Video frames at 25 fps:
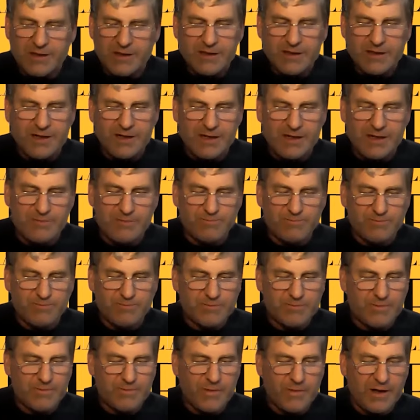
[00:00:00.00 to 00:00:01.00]
Um,
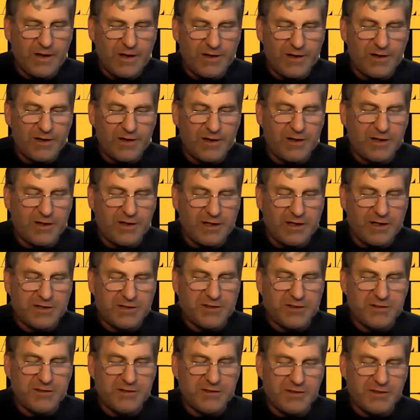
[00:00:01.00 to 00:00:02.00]
and I, I,
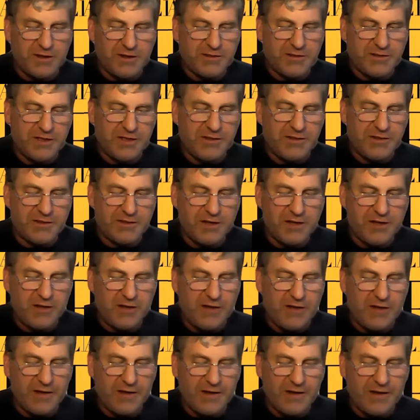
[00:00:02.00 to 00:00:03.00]
as I, I, said to Joe
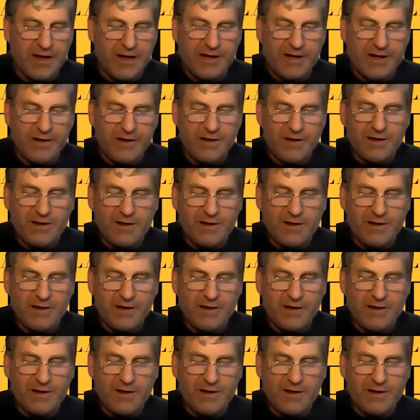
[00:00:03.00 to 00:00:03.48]
the other day,